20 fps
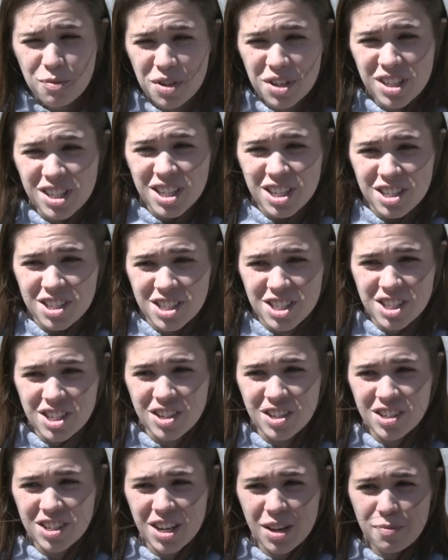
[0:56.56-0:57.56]
really
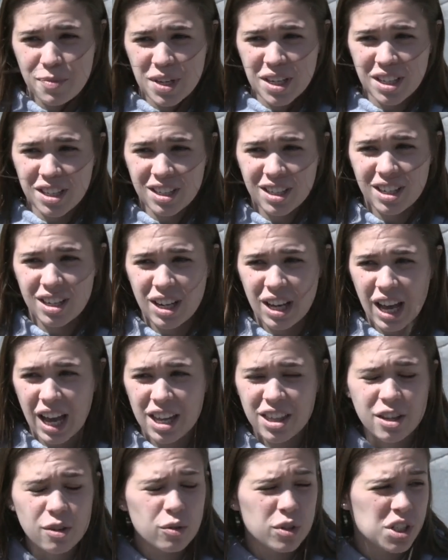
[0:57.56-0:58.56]
concerned. I mean,
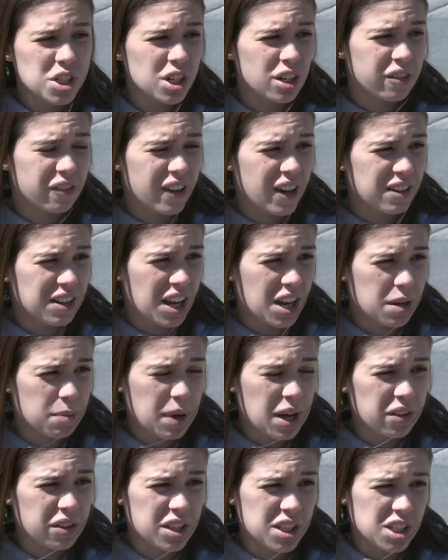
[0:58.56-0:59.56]
I think we should have found out
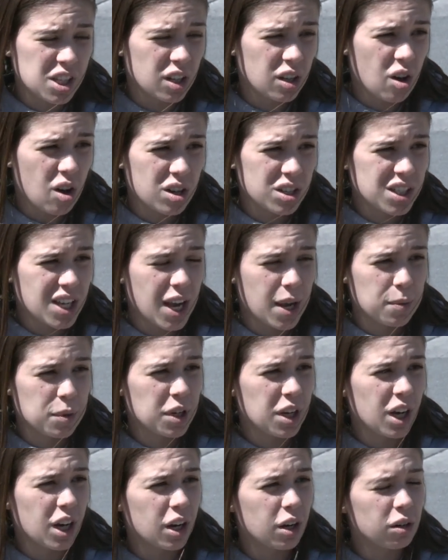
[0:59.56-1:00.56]
about this a long time
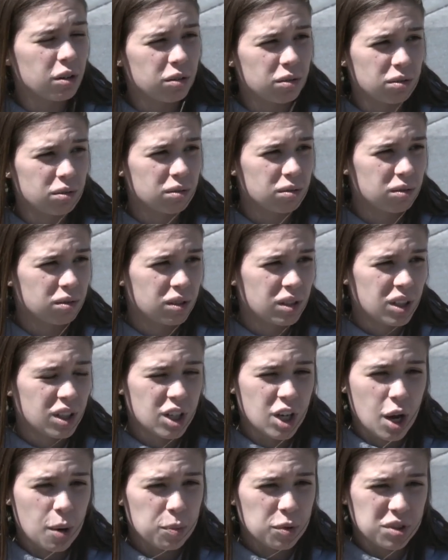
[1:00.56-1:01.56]
ago. Mm-hmm
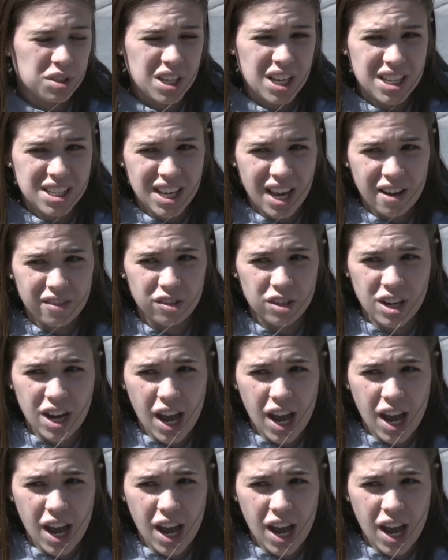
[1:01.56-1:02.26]
couple days after it